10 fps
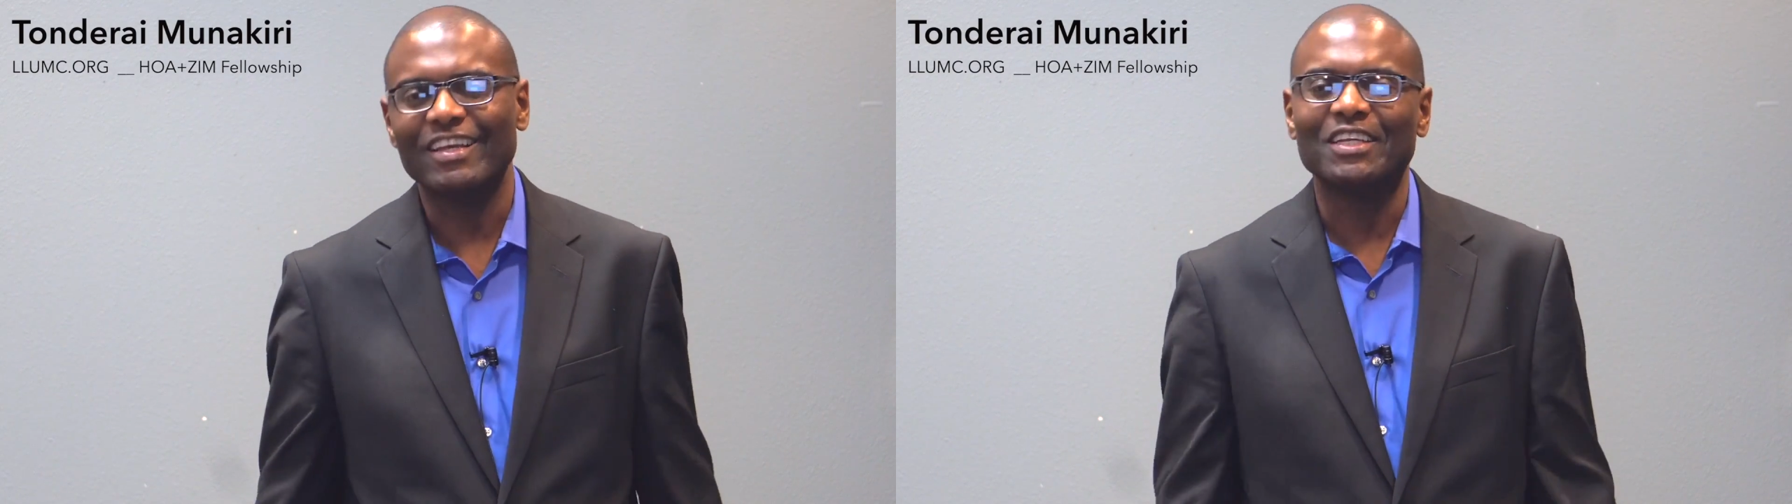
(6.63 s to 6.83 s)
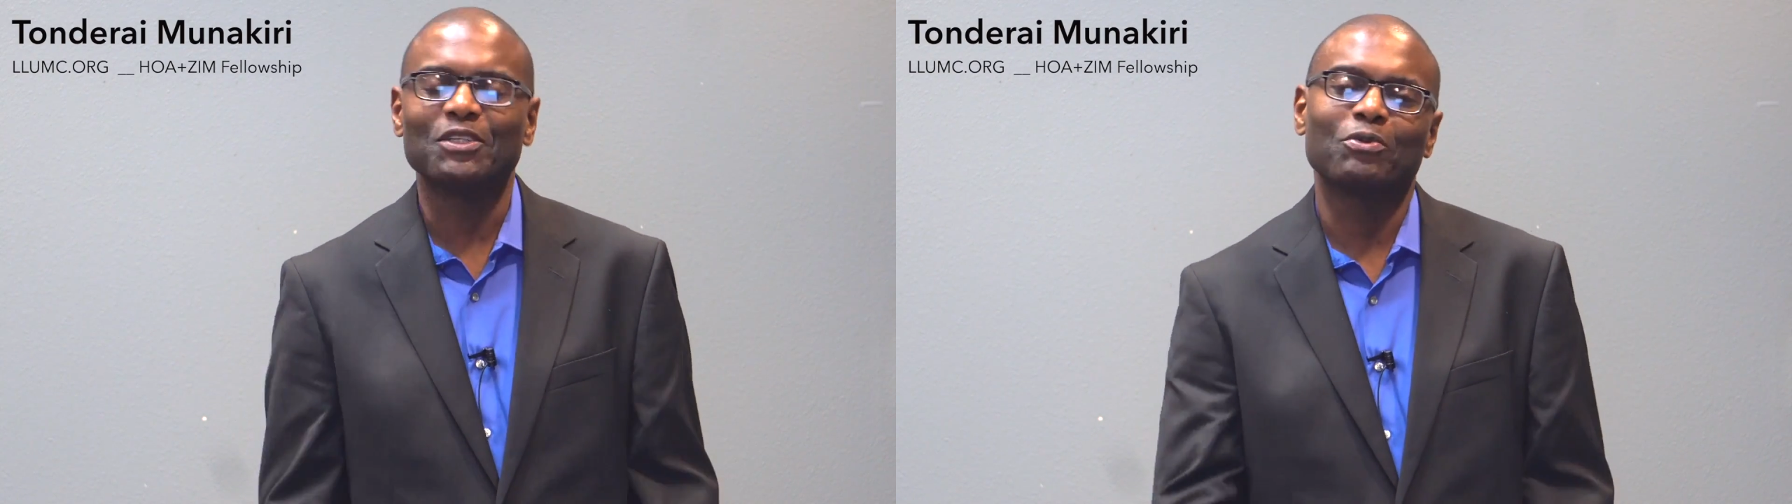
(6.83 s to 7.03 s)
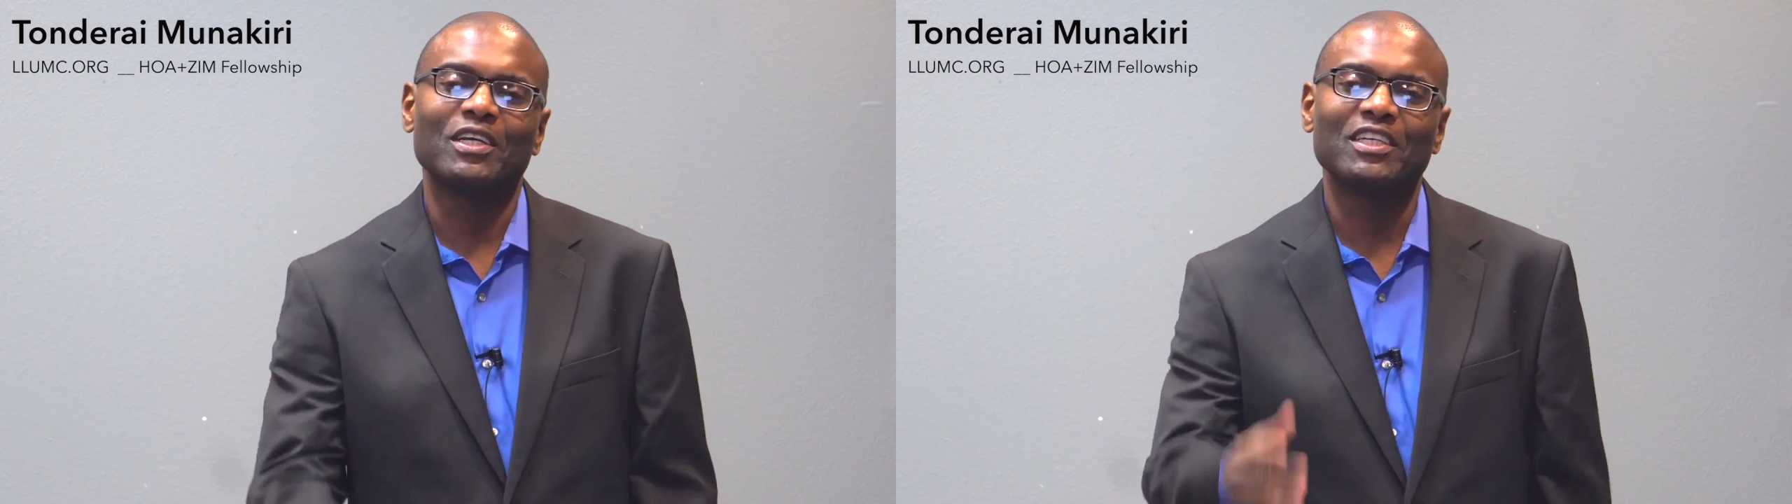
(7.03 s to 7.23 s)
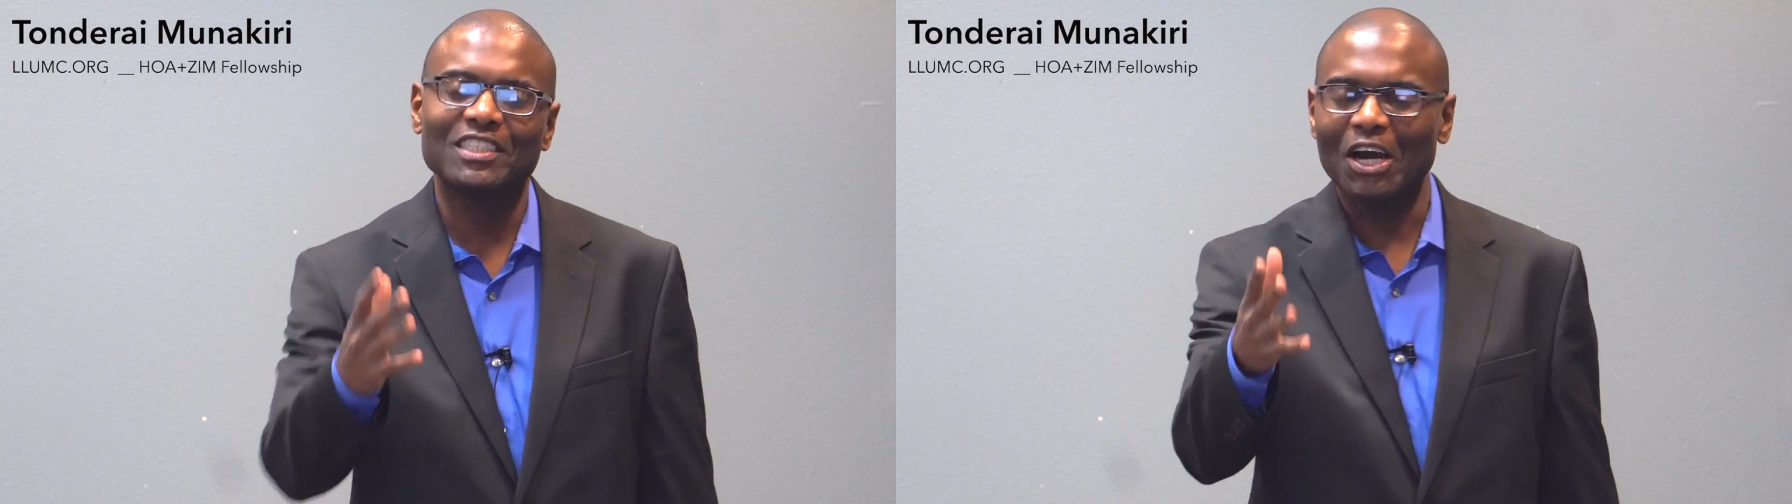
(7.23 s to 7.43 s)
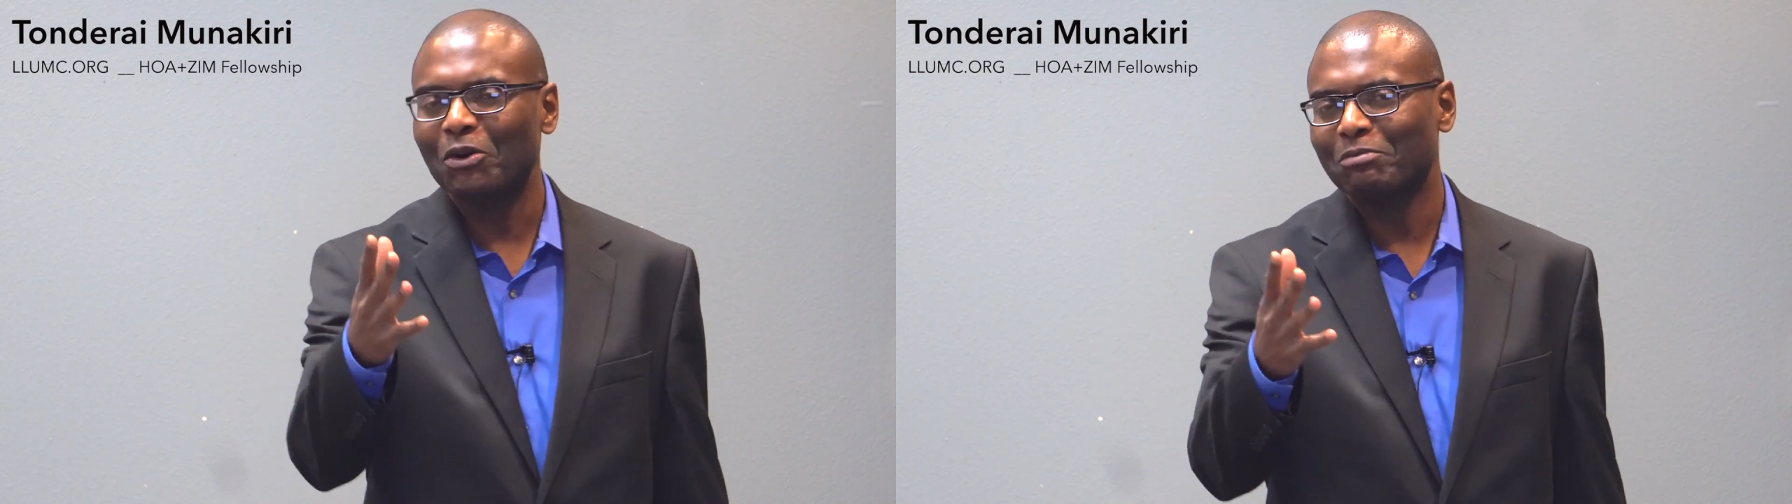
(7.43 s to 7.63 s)
and we
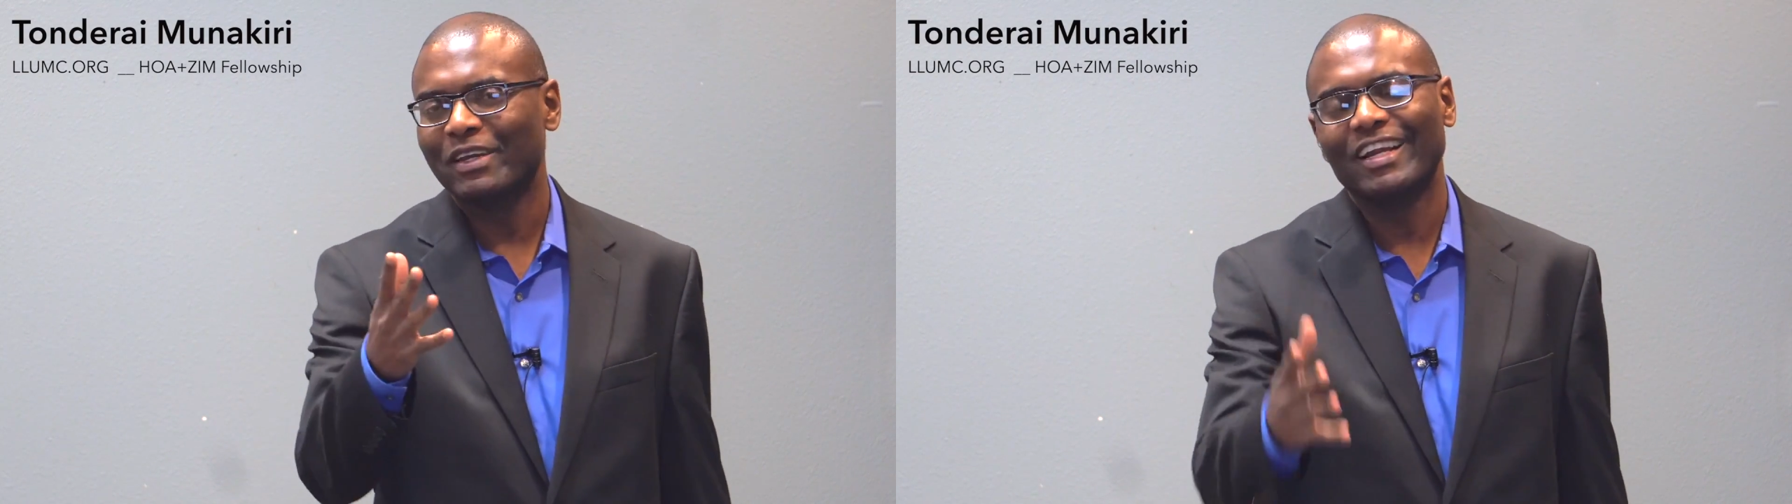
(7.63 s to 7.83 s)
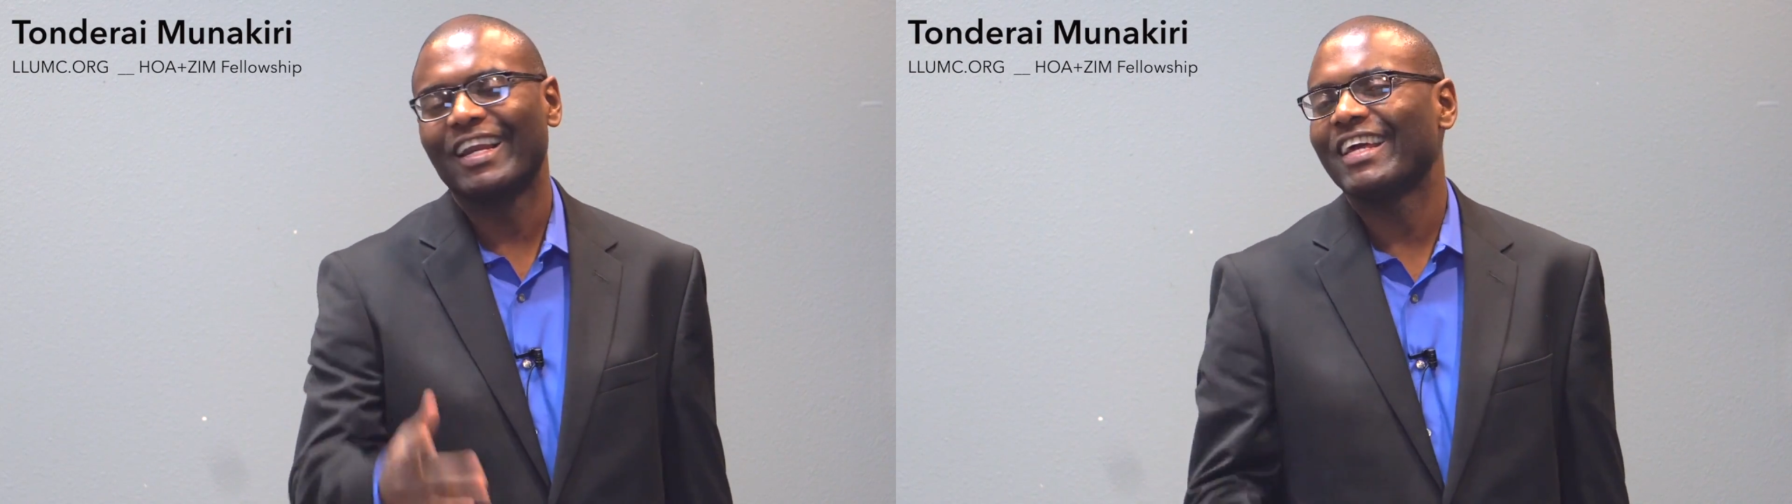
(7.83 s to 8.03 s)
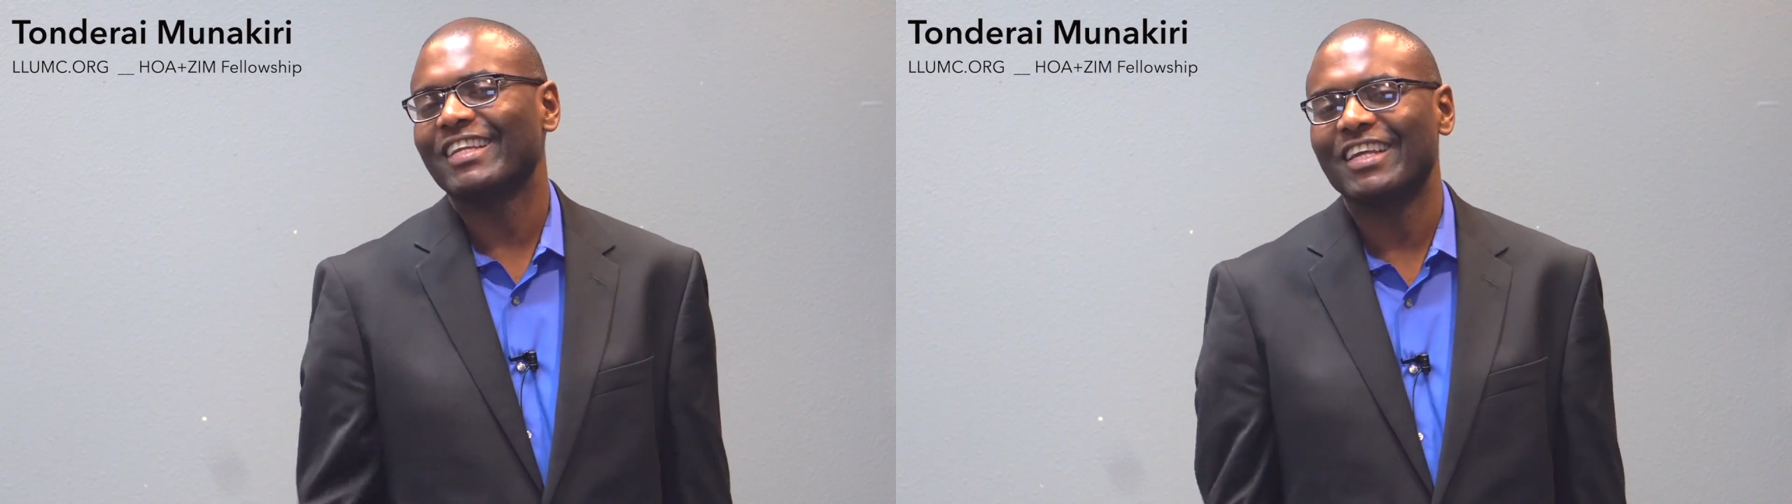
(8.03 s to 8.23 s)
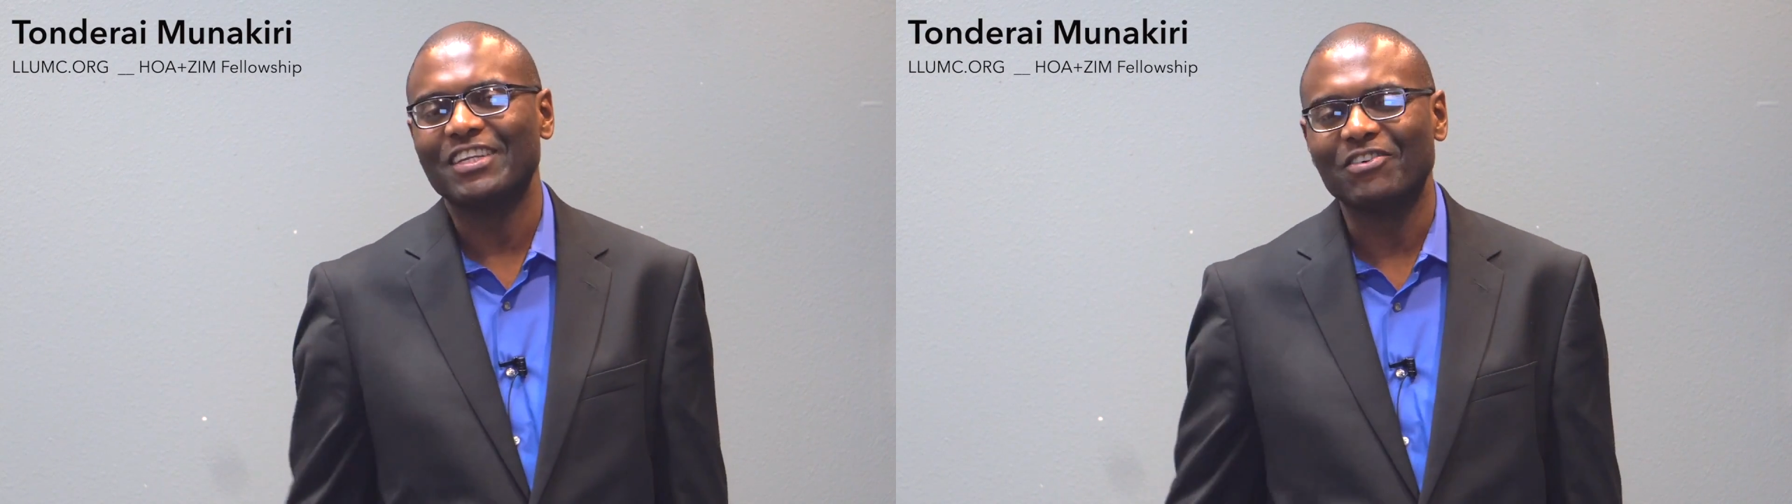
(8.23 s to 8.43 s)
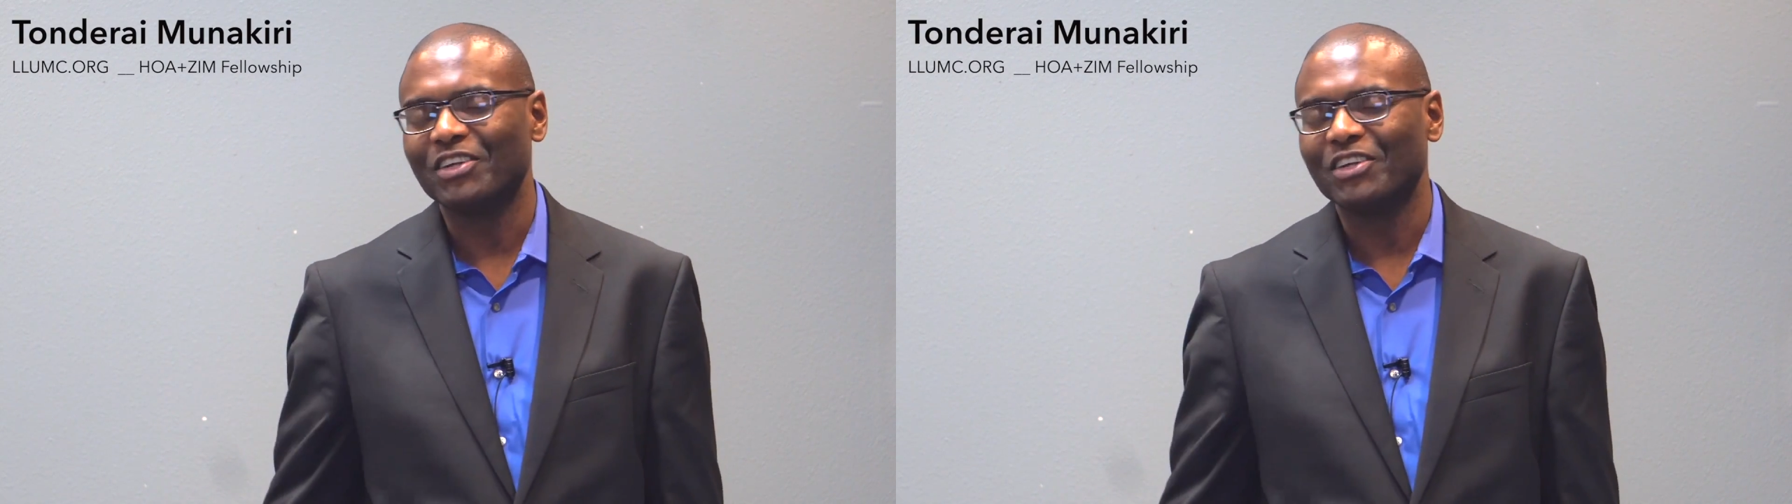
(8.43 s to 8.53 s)
shall be glad and